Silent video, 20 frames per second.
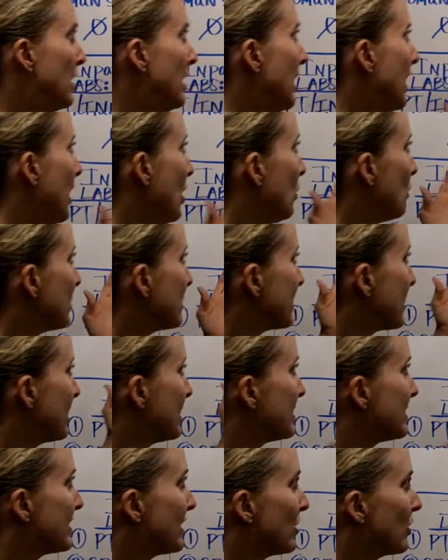it was
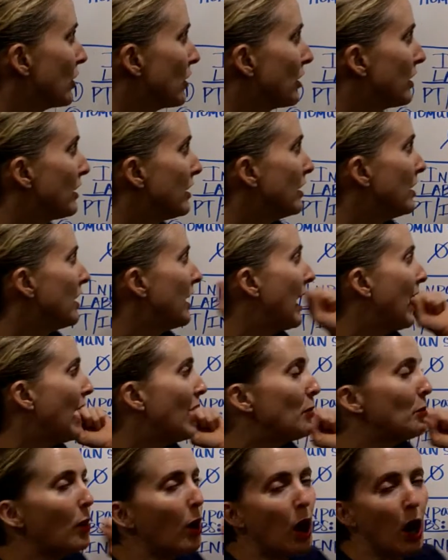considered
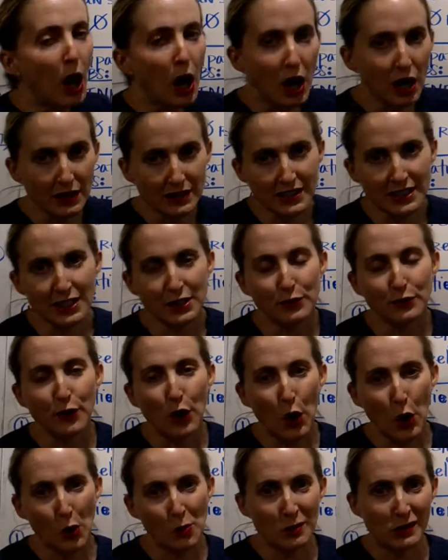a positive
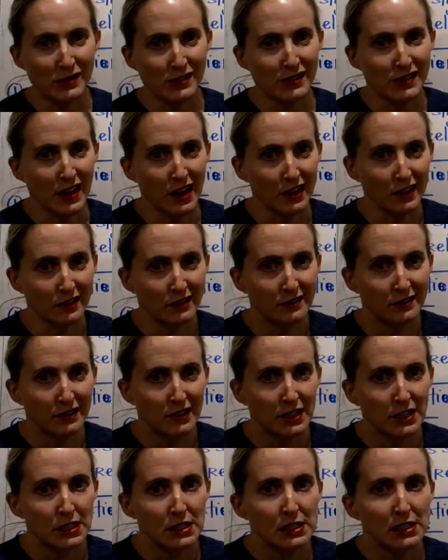Homans sign.
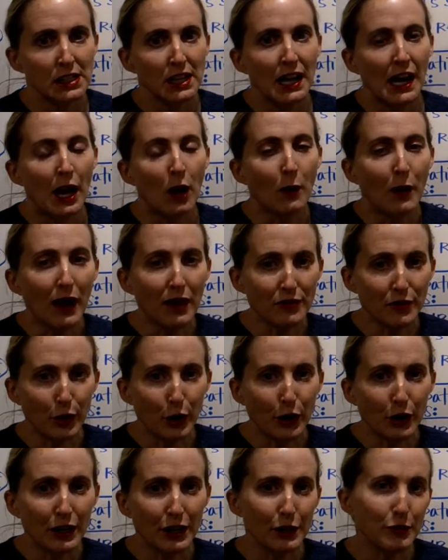
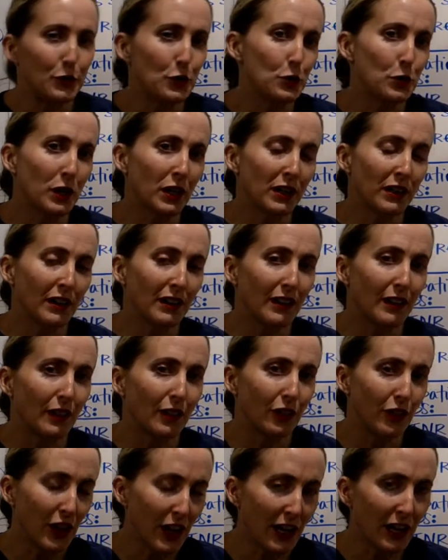However, if you can
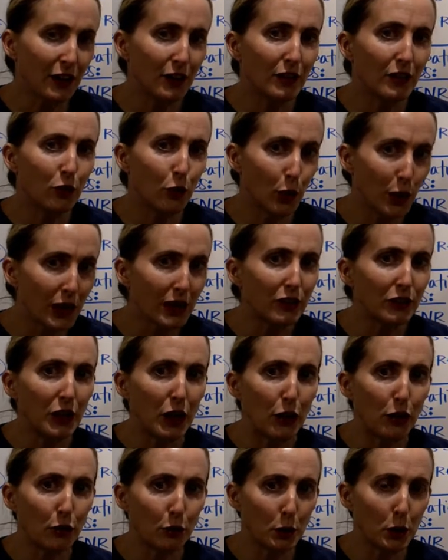think
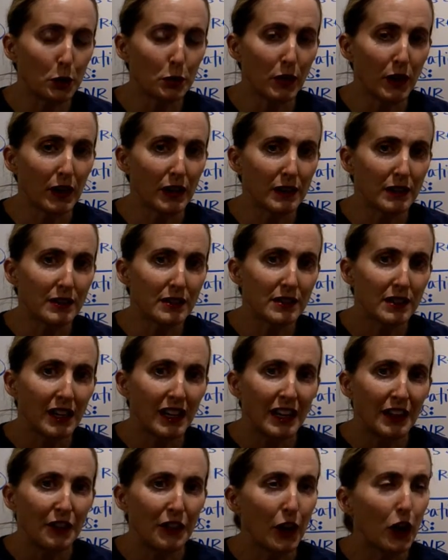critically through this,
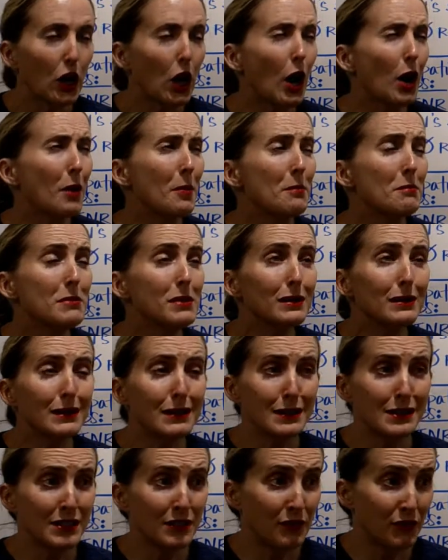there are
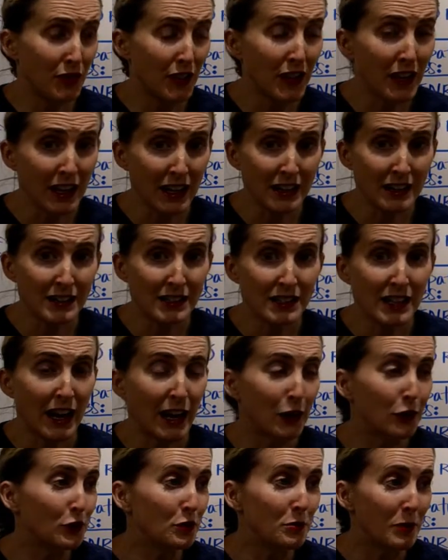millions of things that
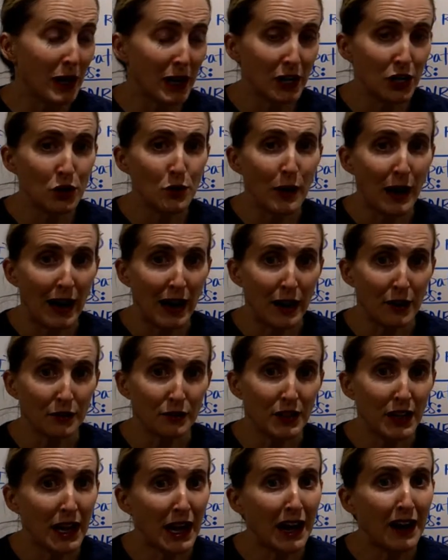could make you have
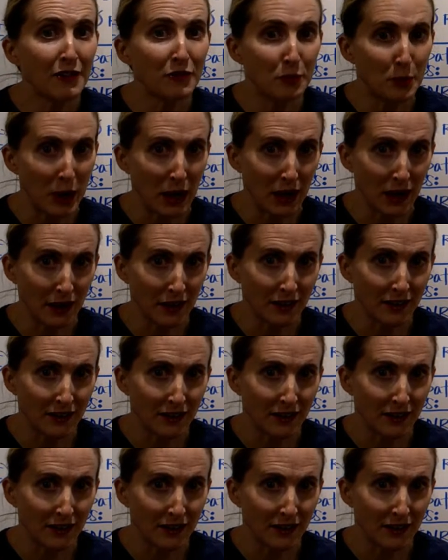calf pain,